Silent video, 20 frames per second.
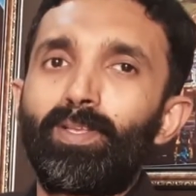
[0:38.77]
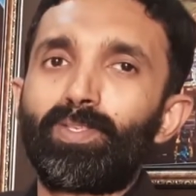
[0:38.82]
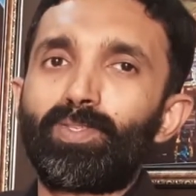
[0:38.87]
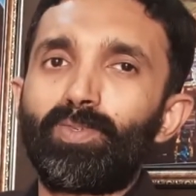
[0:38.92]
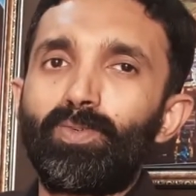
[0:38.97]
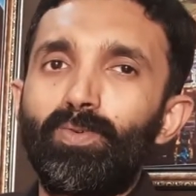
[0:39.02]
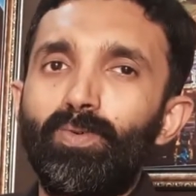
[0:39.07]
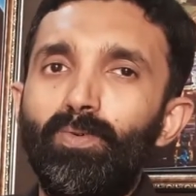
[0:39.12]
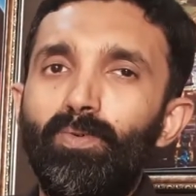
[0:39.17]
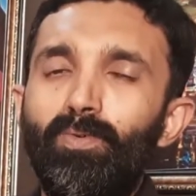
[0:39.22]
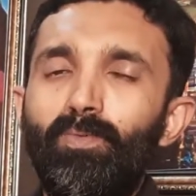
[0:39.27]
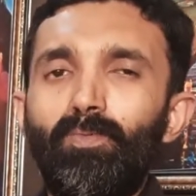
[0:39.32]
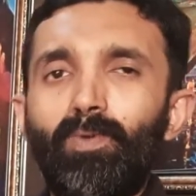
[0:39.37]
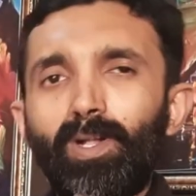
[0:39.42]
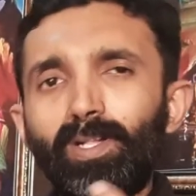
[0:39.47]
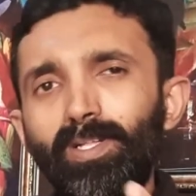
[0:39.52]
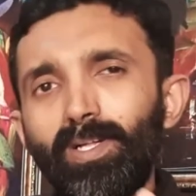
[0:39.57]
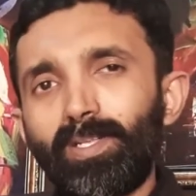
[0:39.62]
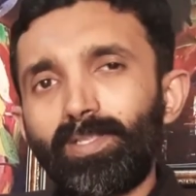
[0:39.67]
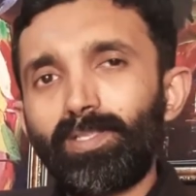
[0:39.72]
So
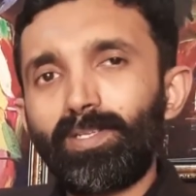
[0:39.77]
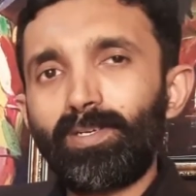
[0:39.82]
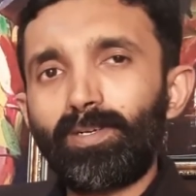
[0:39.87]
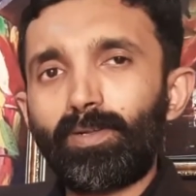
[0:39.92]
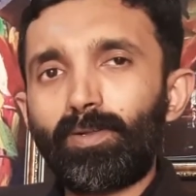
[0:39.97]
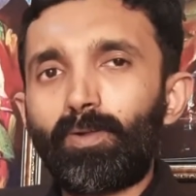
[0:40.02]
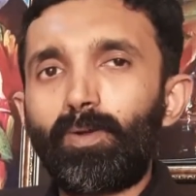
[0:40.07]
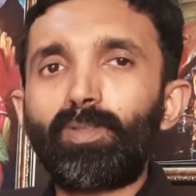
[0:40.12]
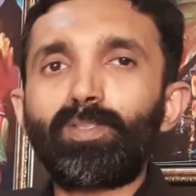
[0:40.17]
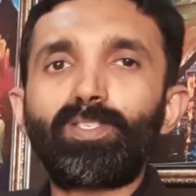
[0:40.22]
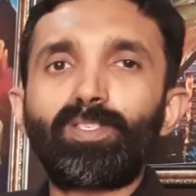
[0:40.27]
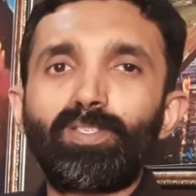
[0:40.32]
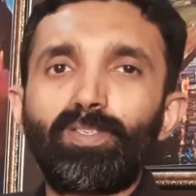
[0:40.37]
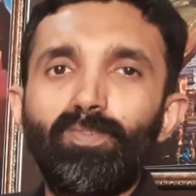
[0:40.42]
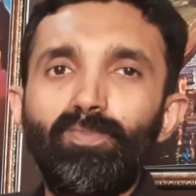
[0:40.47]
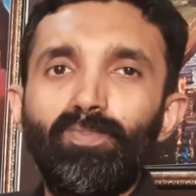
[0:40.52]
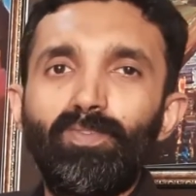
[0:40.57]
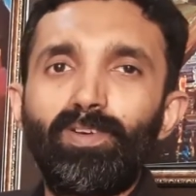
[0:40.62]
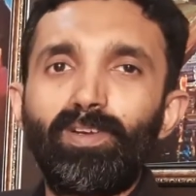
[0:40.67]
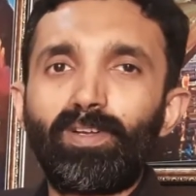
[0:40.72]
what are the causes
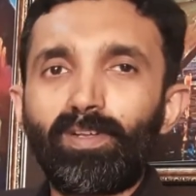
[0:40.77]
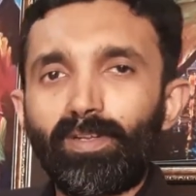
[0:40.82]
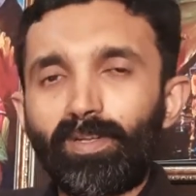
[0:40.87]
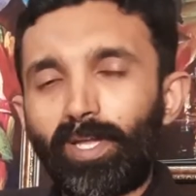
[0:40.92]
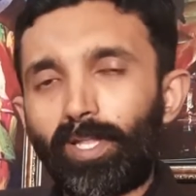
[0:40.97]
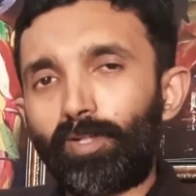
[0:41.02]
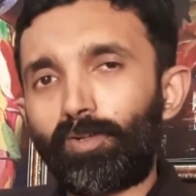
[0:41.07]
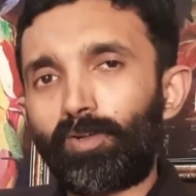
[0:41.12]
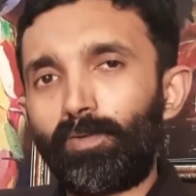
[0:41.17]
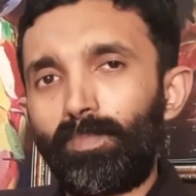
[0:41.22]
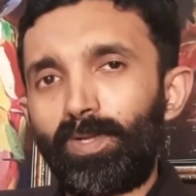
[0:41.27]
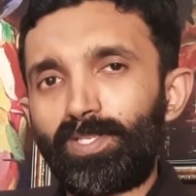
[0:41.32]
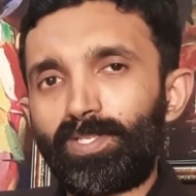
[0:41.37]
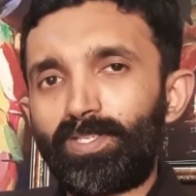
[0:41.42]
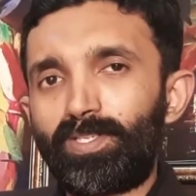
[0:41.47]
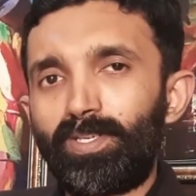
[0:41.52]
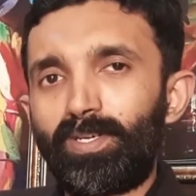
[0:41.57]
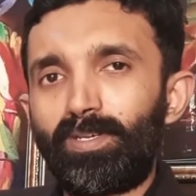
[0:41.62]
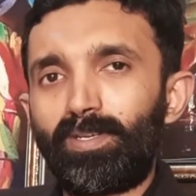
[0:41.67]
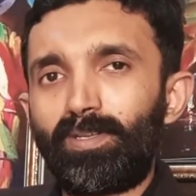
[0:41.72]
of
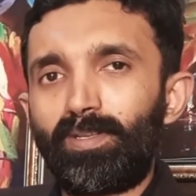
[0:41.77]
gynecomastia?